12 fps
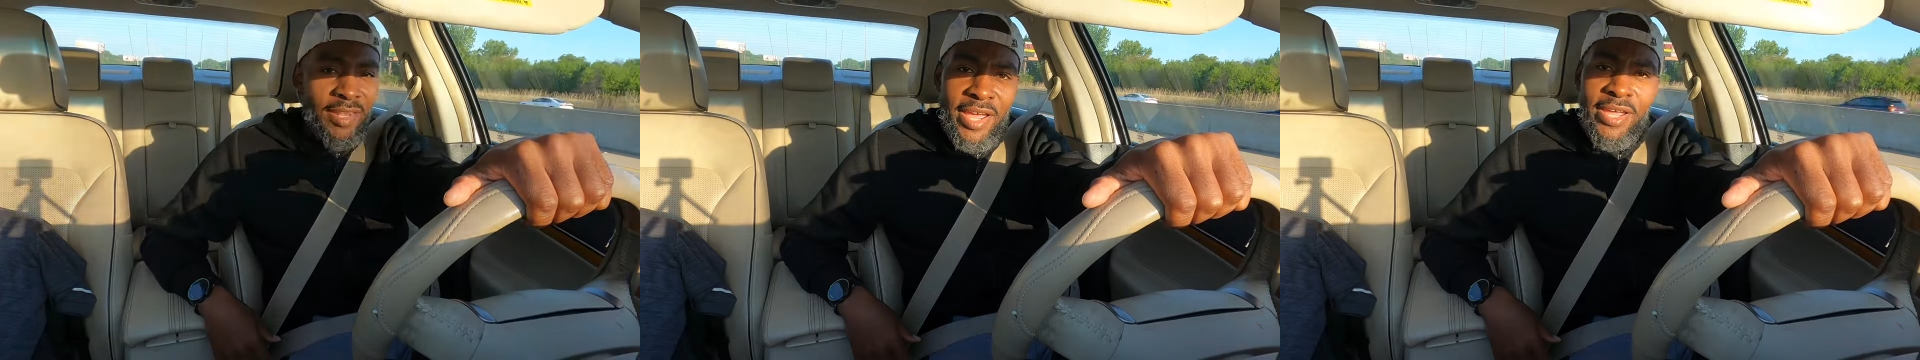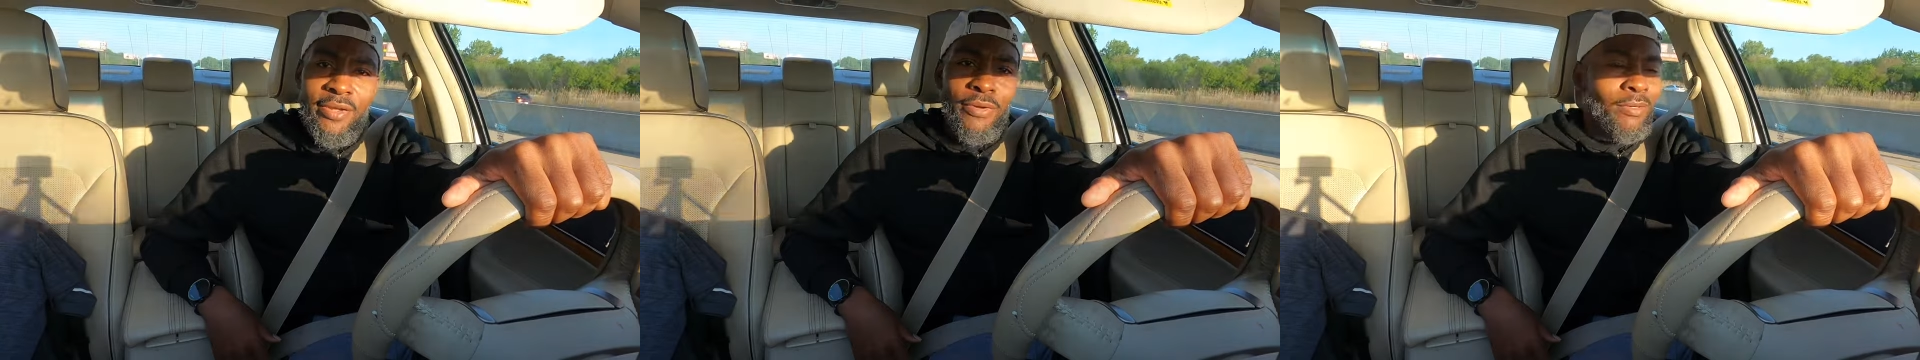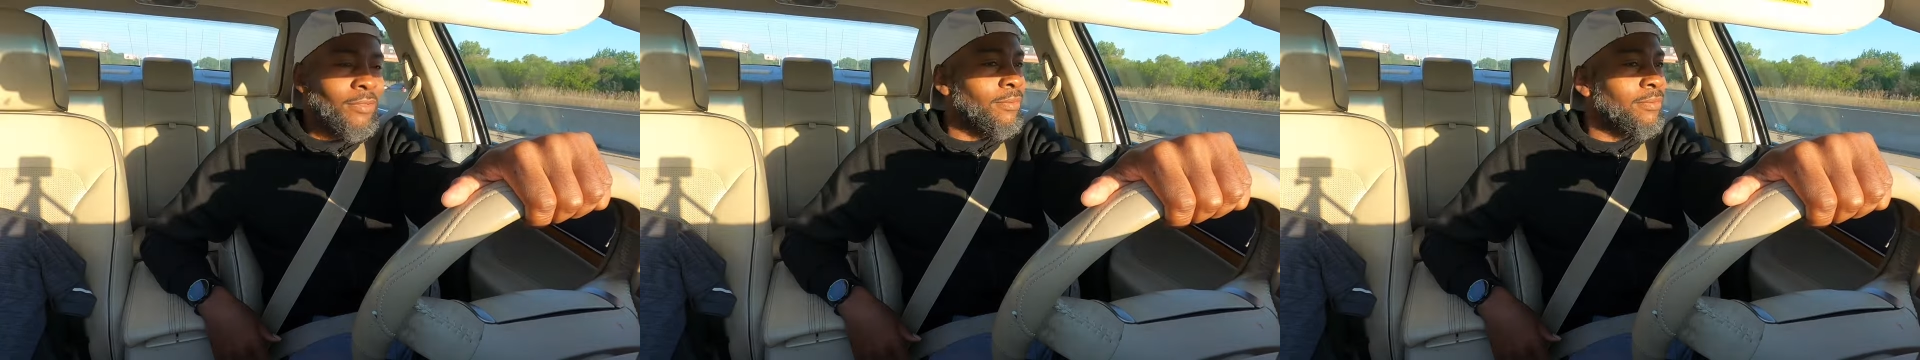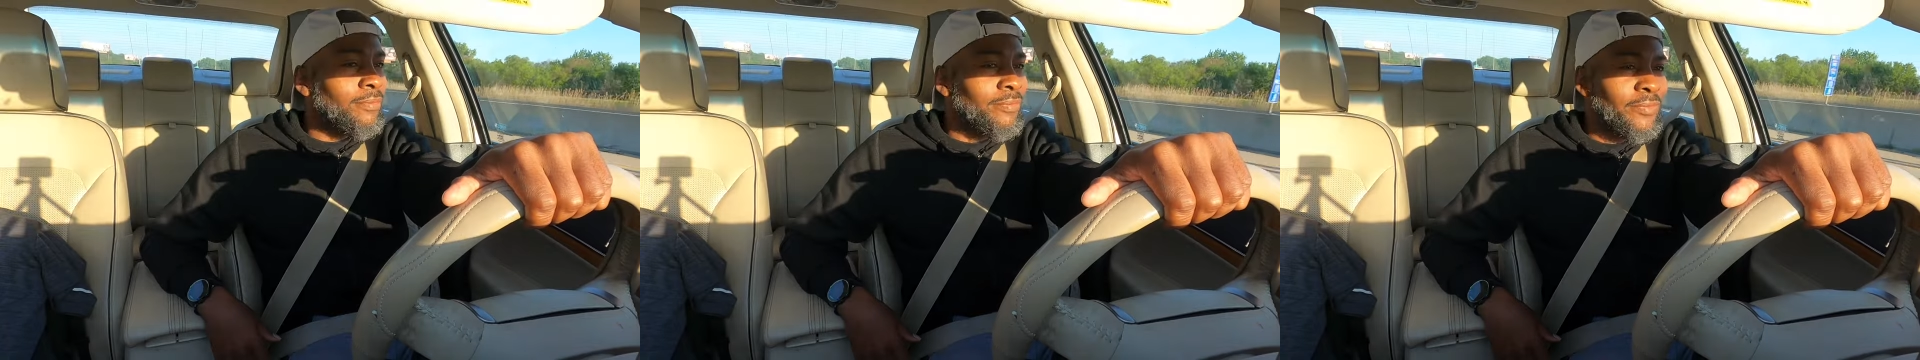Damn,
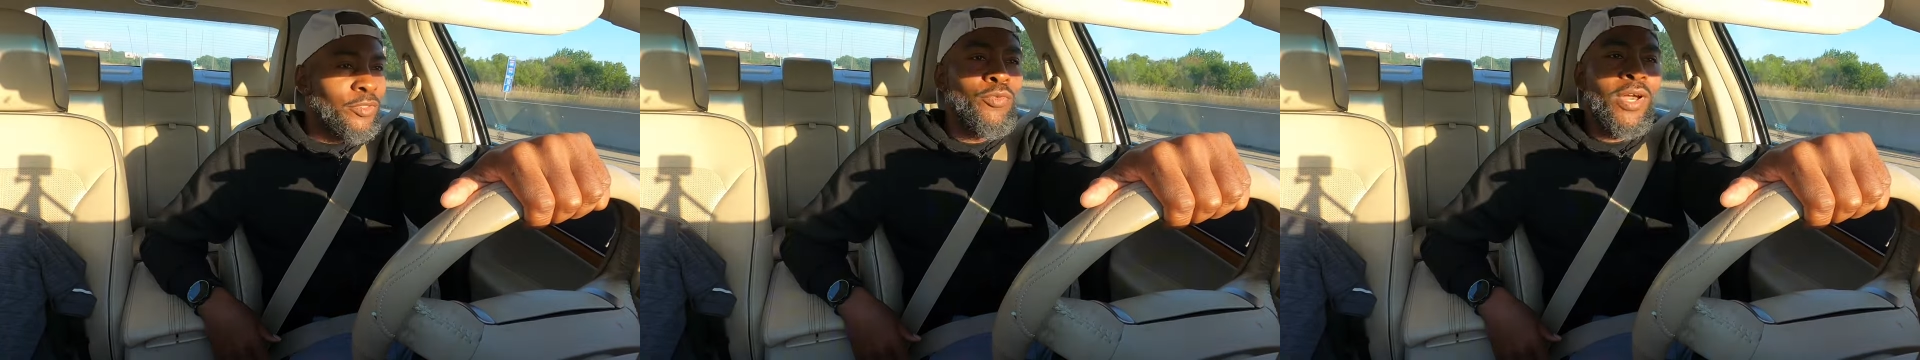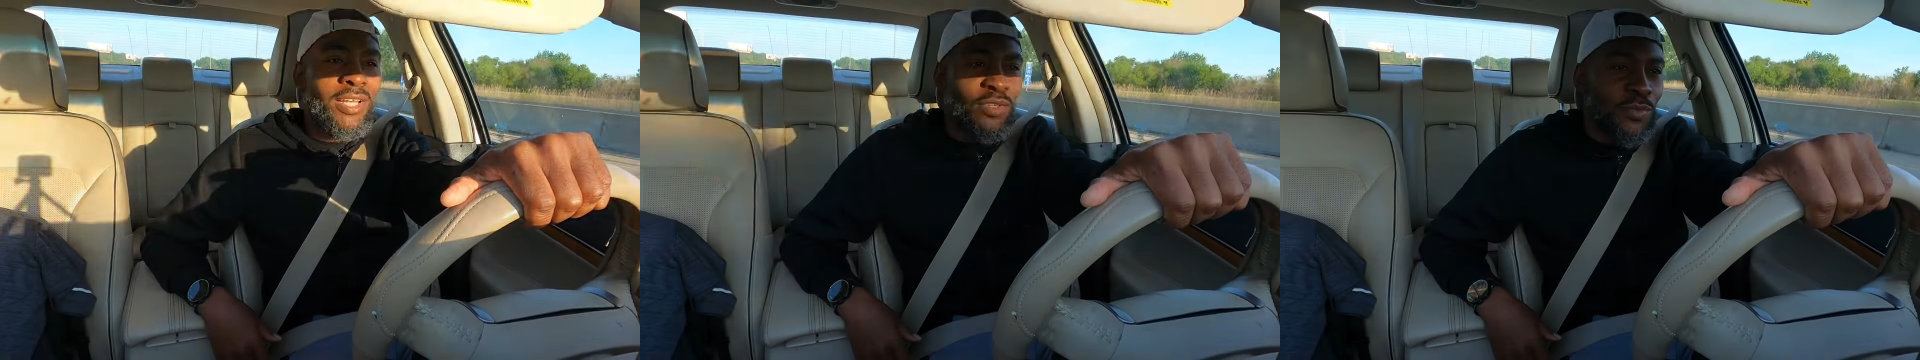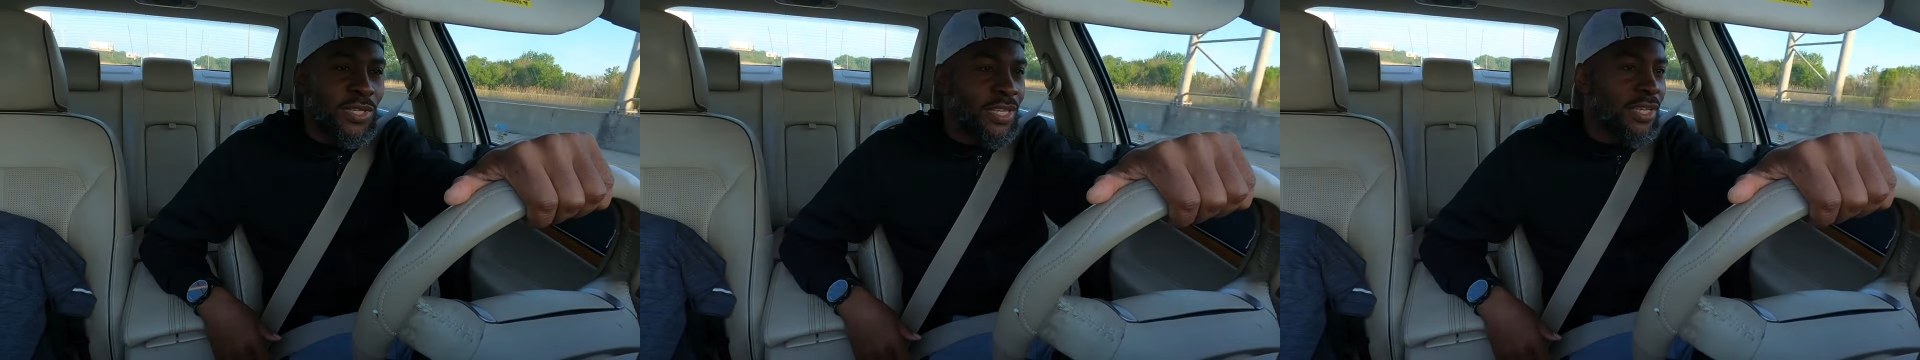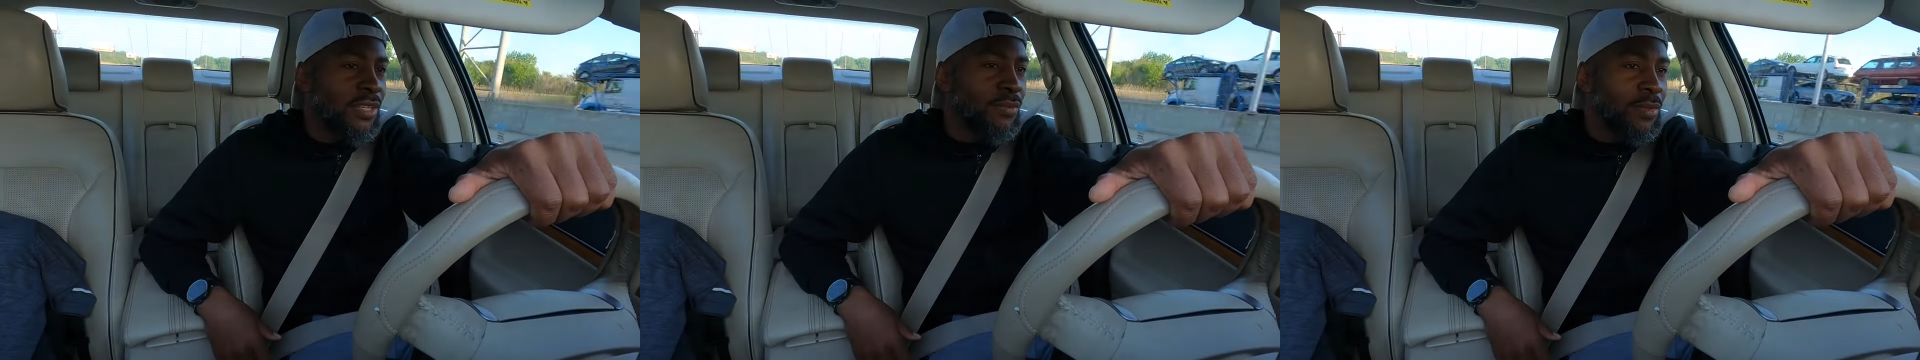you got to be
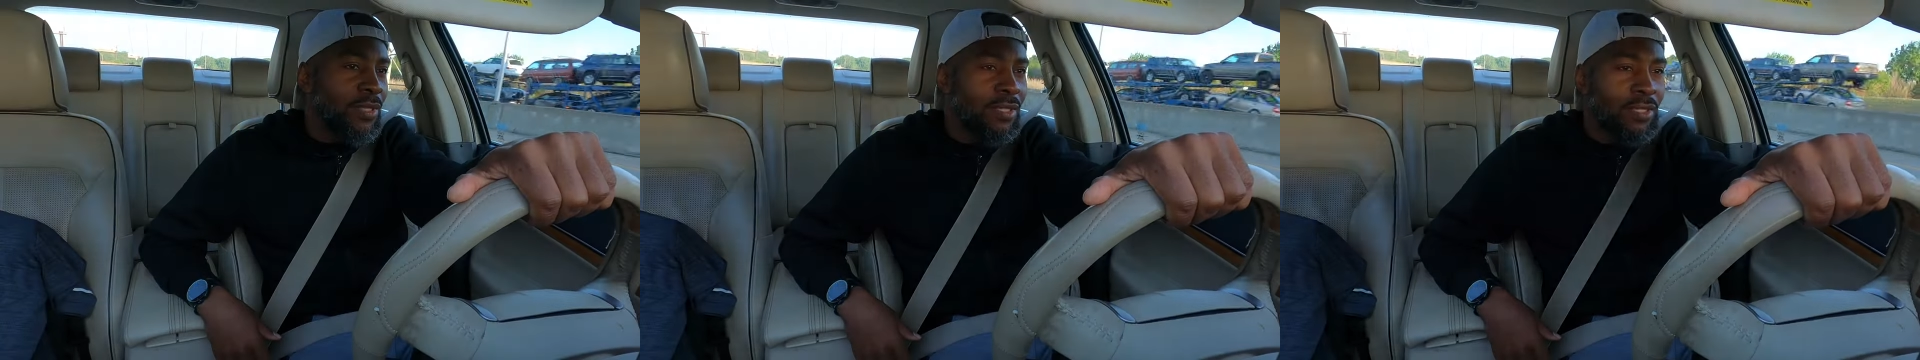kidding.